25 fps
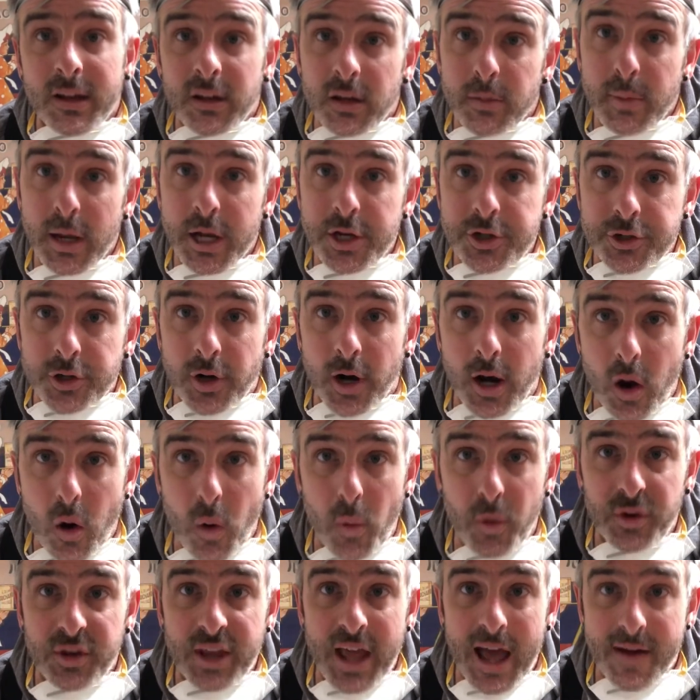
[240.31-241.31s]
to make sure I
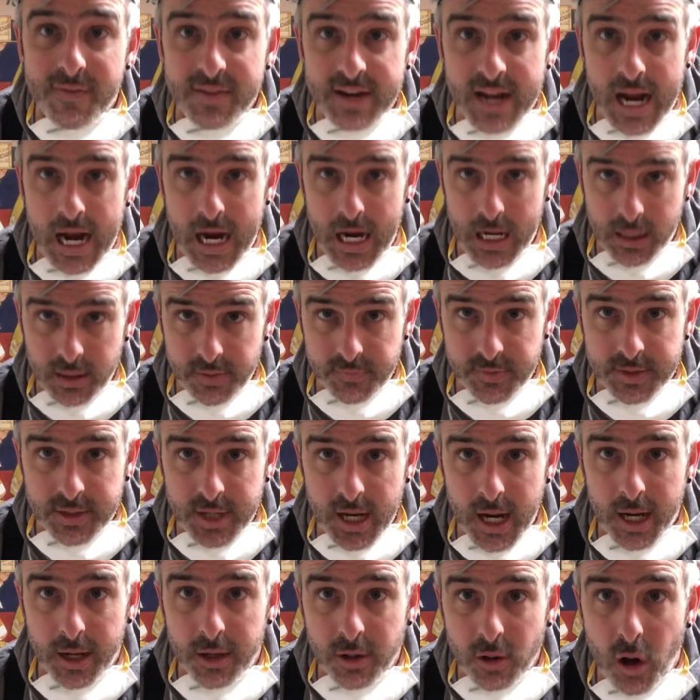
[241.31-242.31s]
always have 1/8 of a
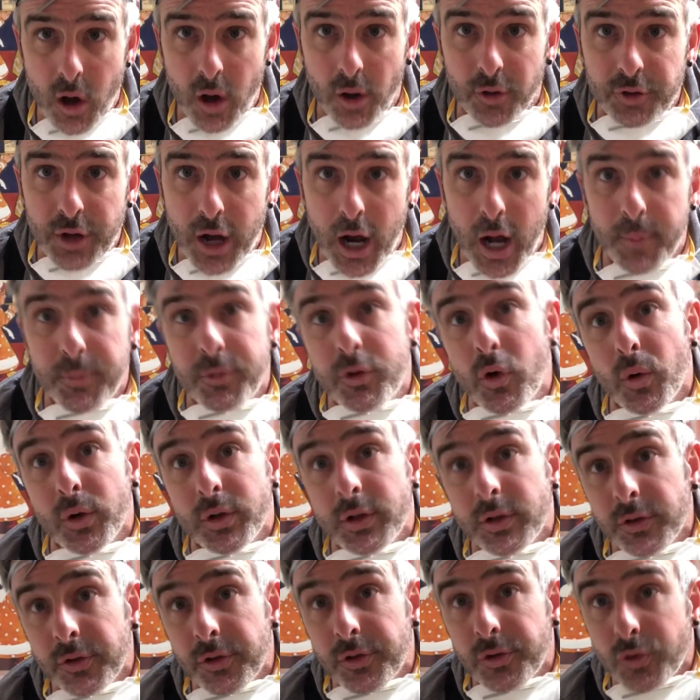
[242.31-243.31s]
tank at all times going
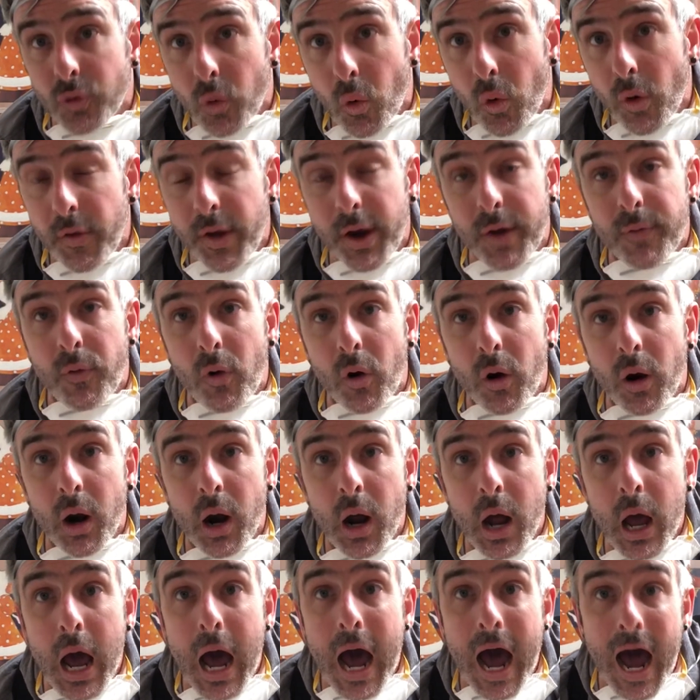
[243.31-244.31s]
to the store. Therefore,
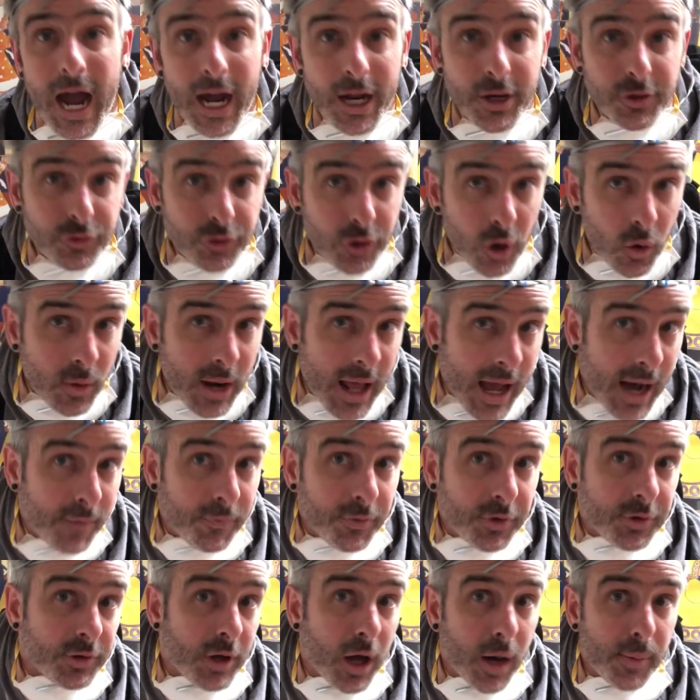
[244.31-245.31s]
I don't have to
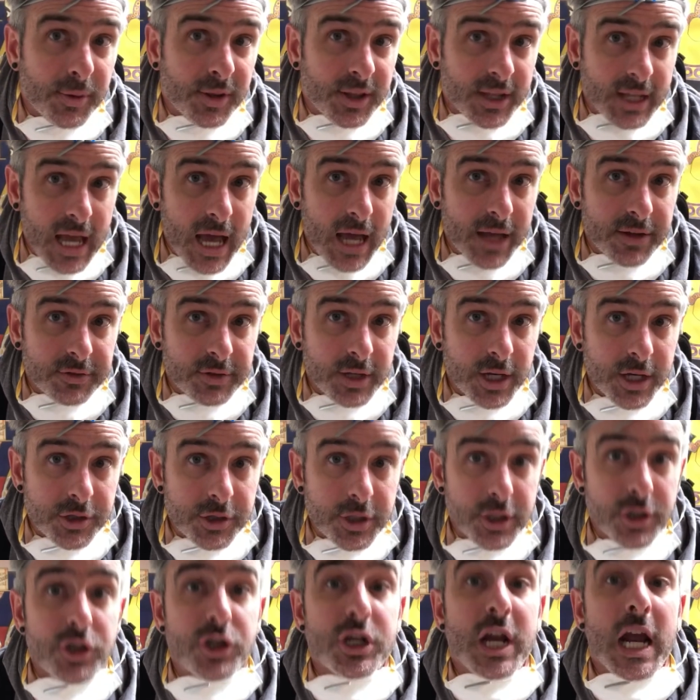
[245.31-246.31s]
stop at the gas
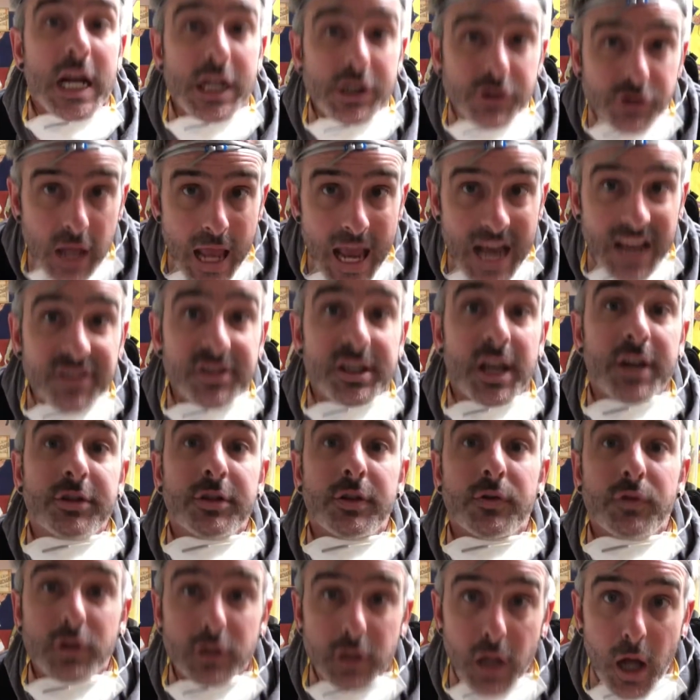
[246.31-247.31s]
station, change
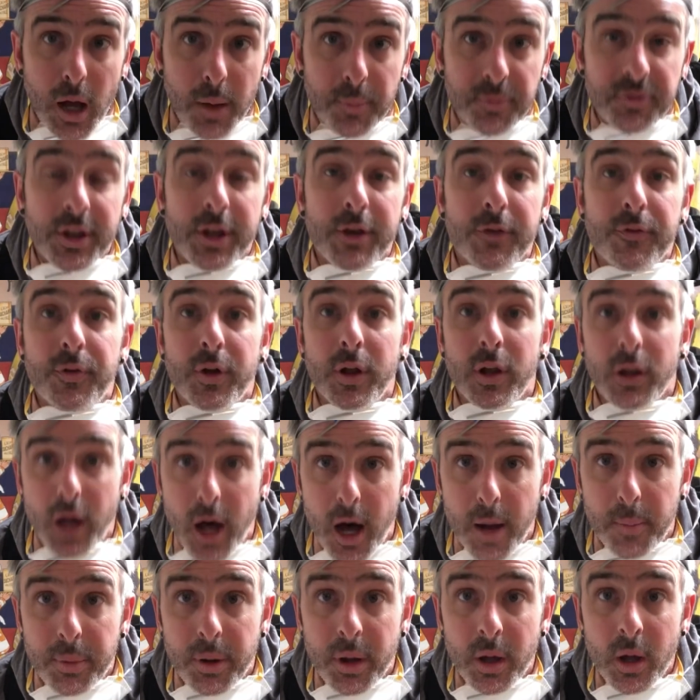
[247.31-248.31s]
excessive gloves, and fill
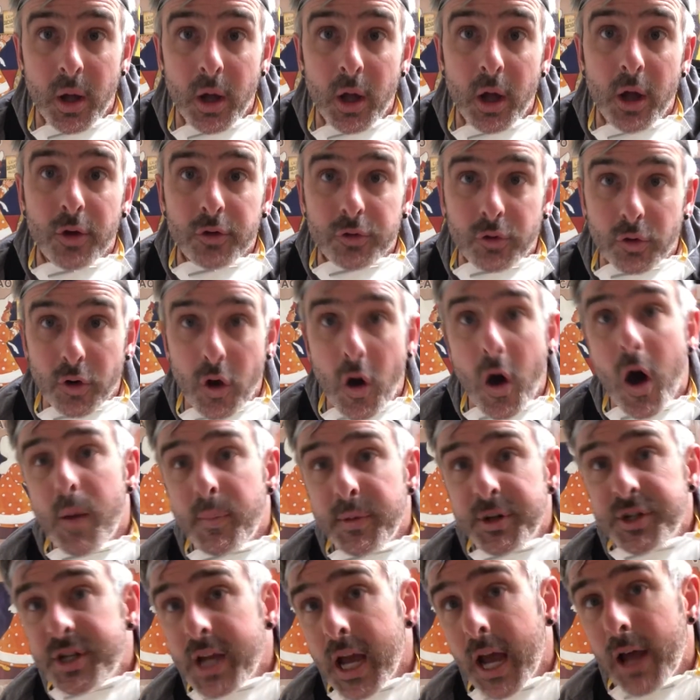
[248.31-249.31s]
up. So know how
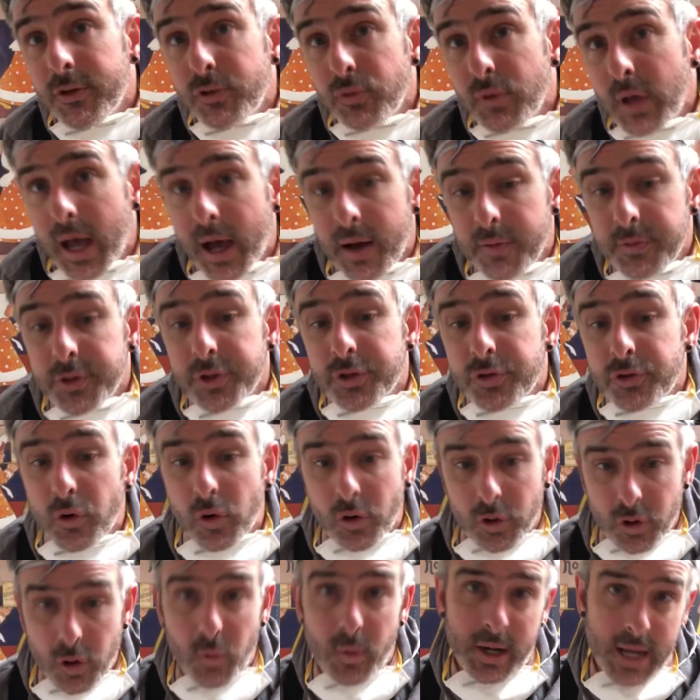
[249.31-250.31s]
much gas you have in your store
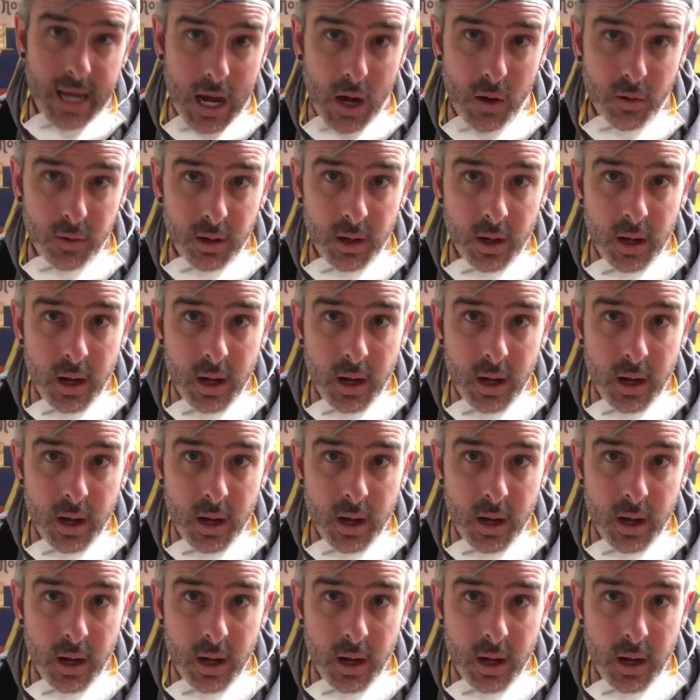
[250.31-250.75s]
going out,